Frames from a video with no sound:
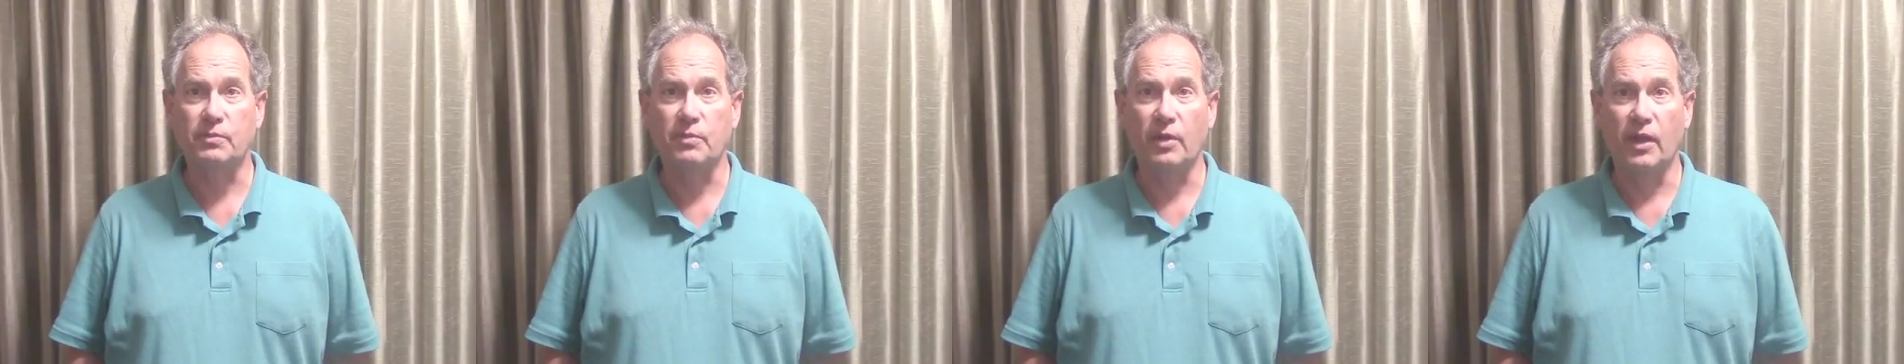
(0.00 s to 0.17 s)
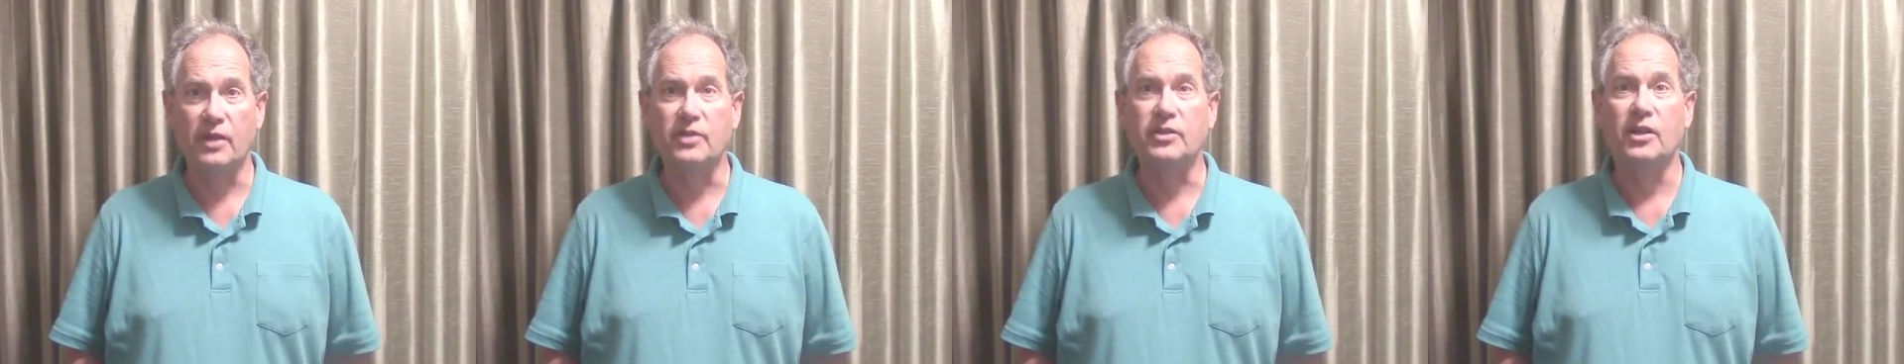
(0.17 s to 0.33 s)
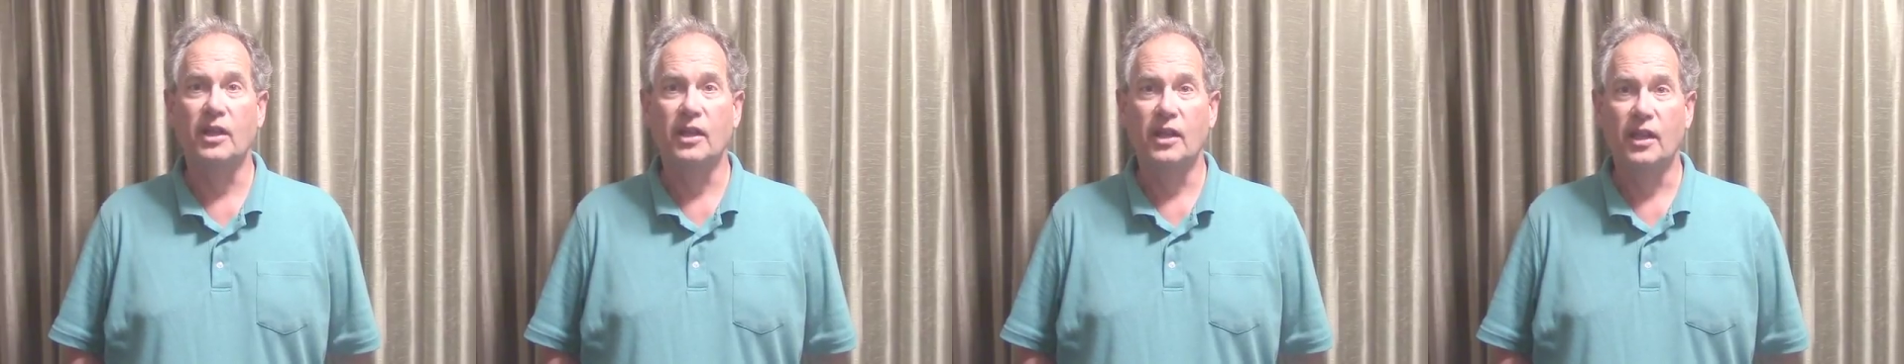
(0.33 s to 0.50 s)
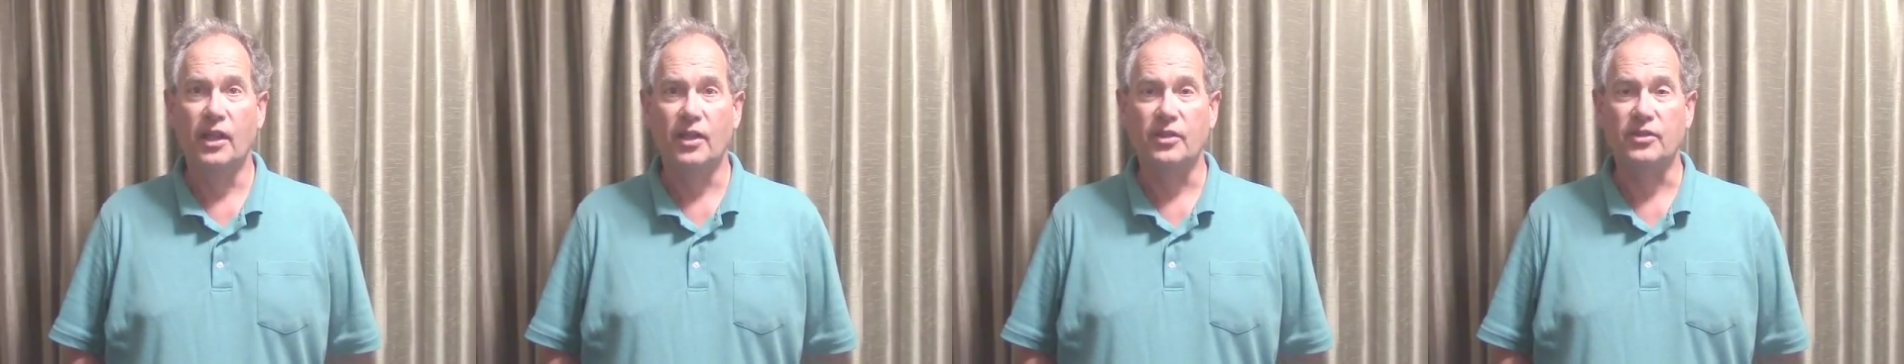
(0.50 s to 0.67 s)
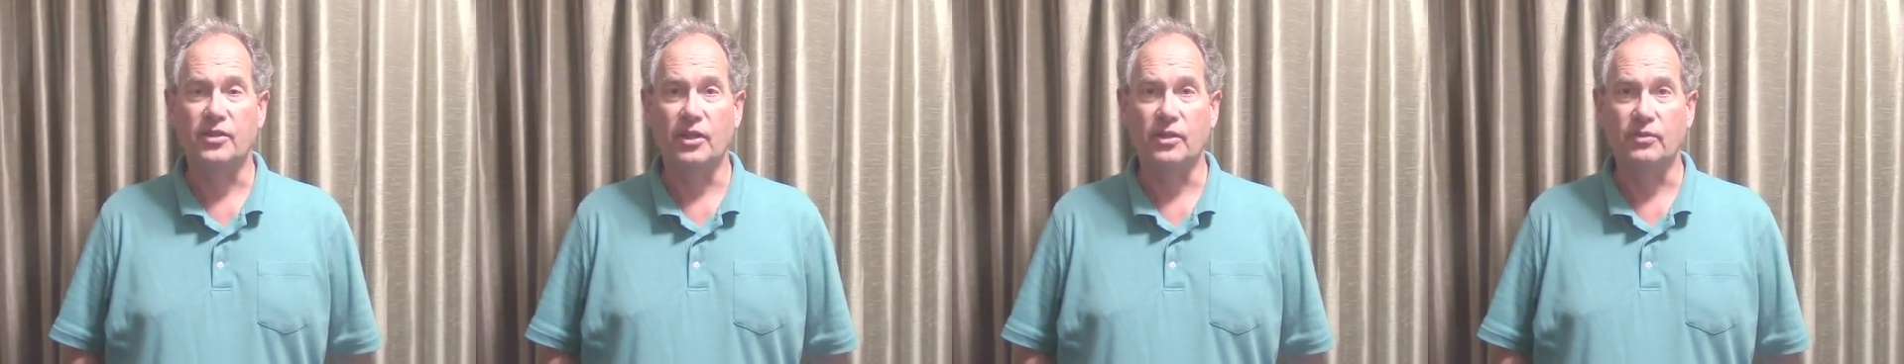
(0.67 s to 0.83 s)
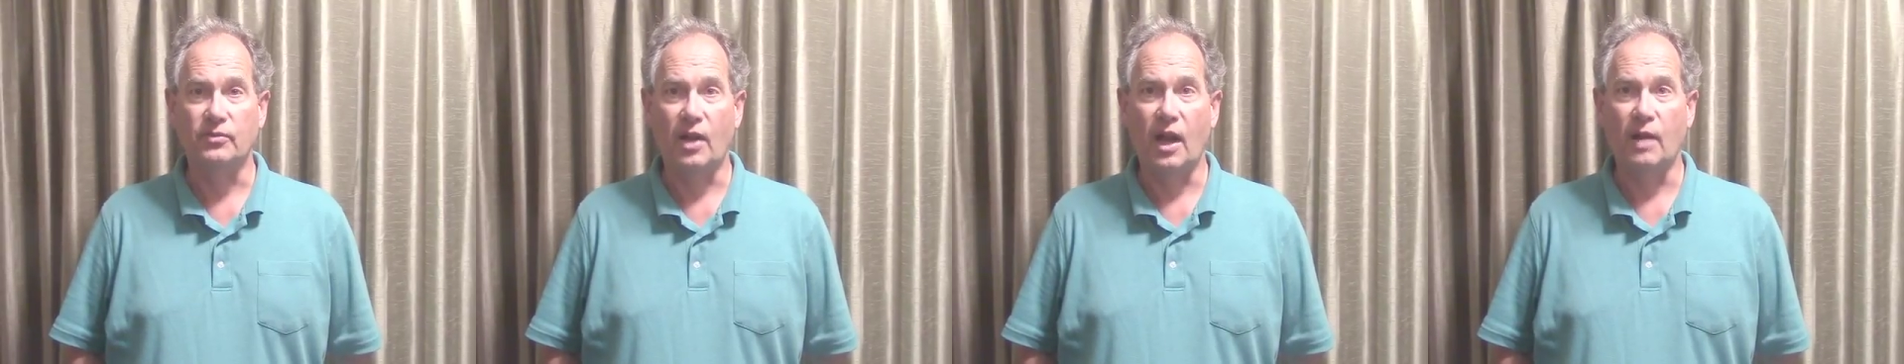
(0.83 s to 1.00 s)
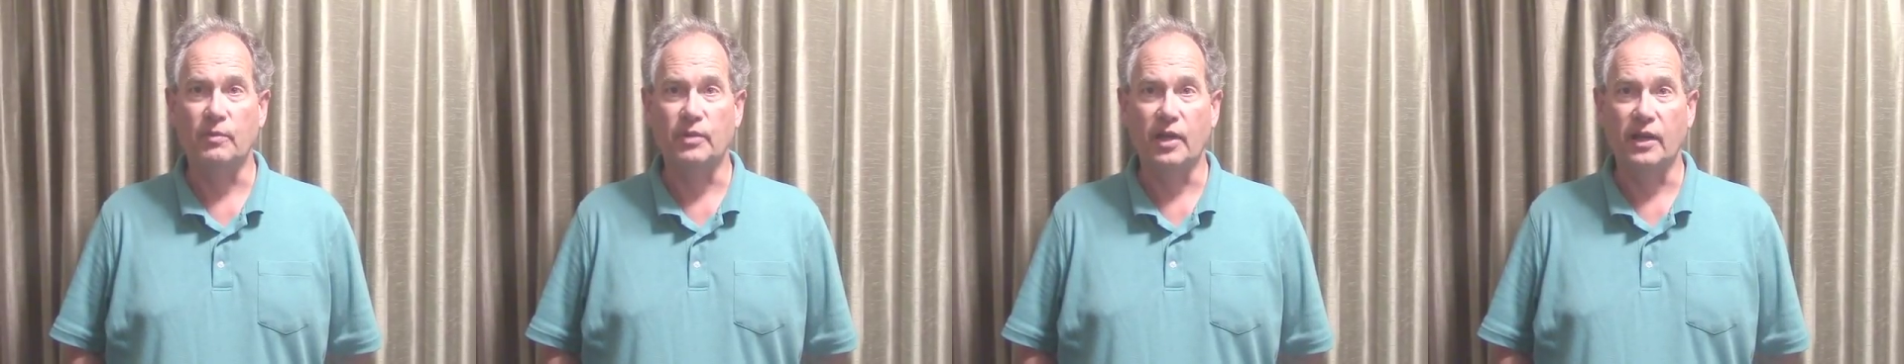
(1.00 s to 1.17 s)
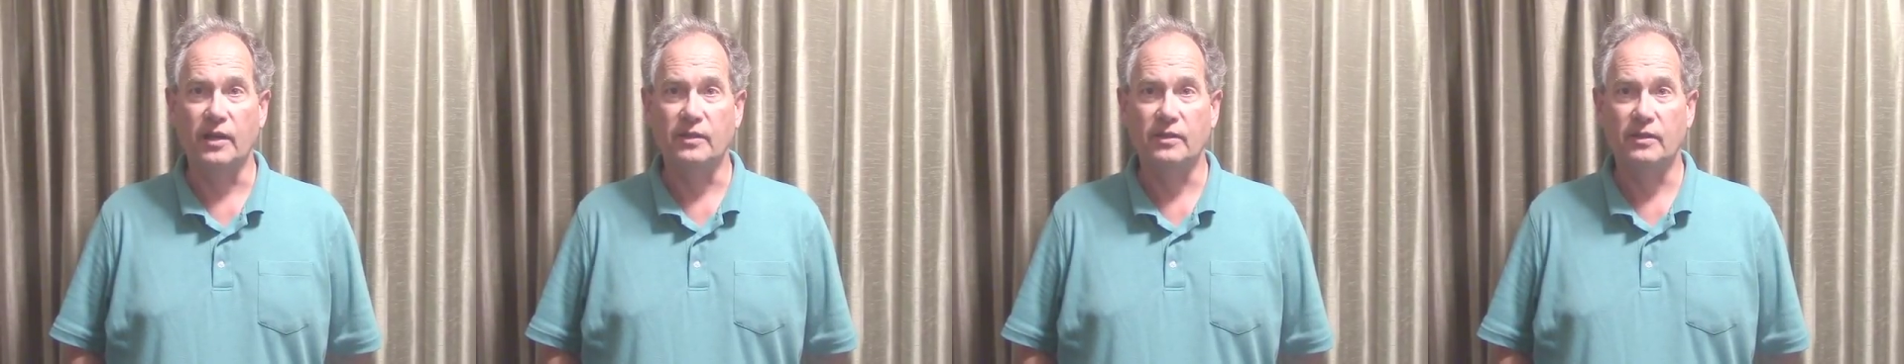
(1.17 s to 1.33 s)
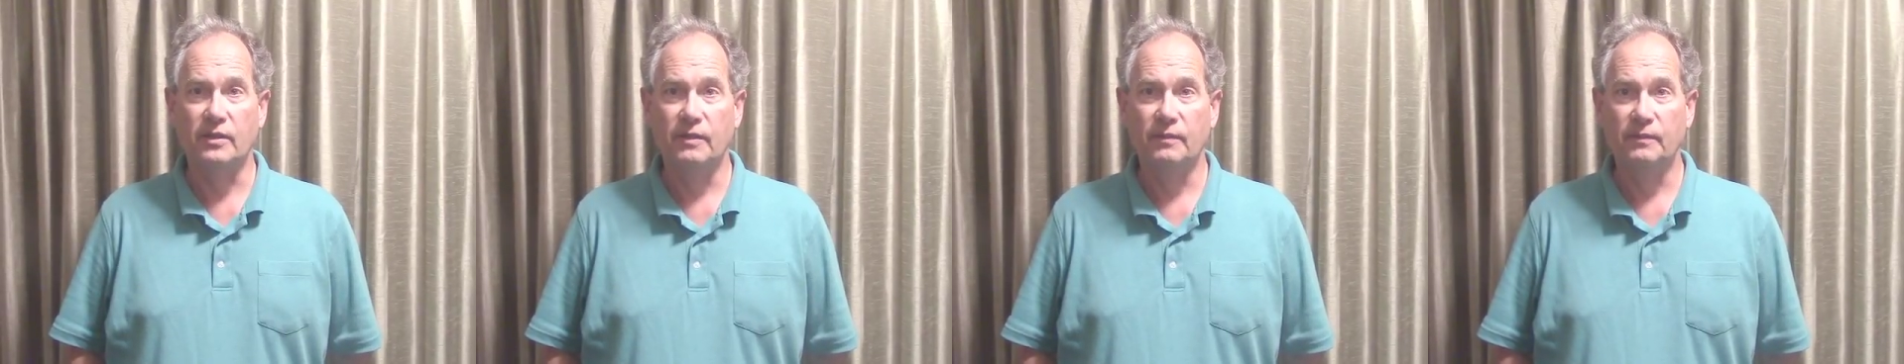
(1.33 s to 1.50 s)
Page, this is Rob
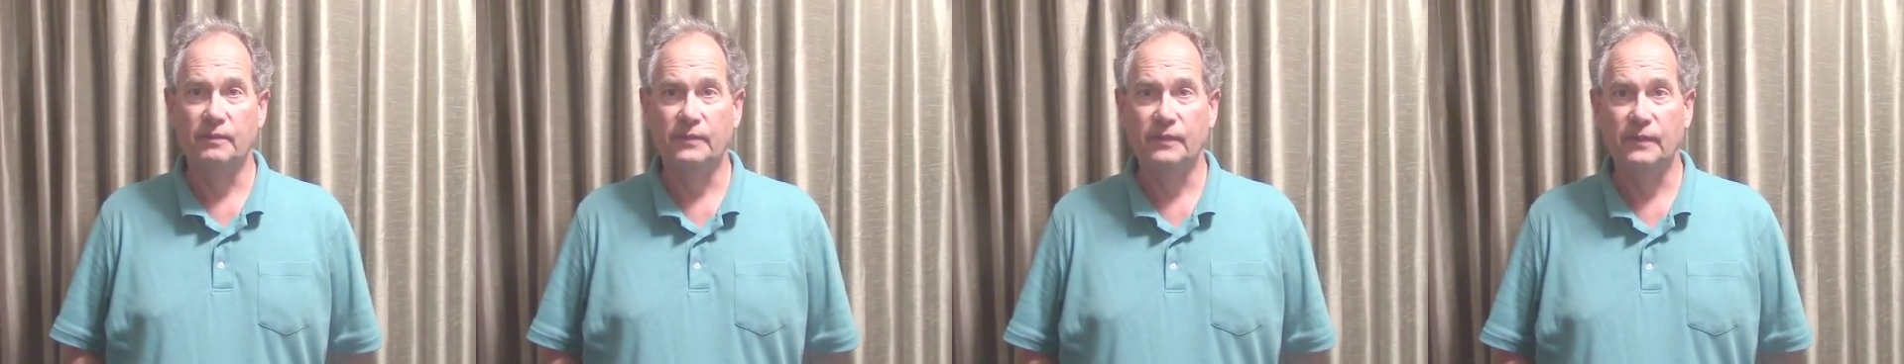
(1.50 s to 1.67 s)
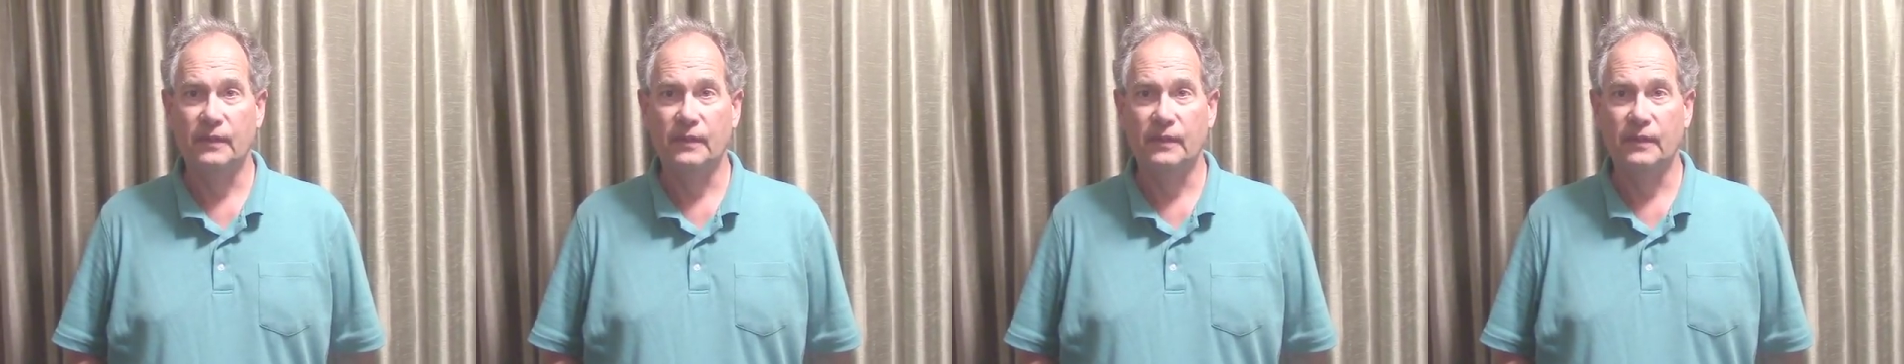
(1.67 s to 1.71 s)
Raines.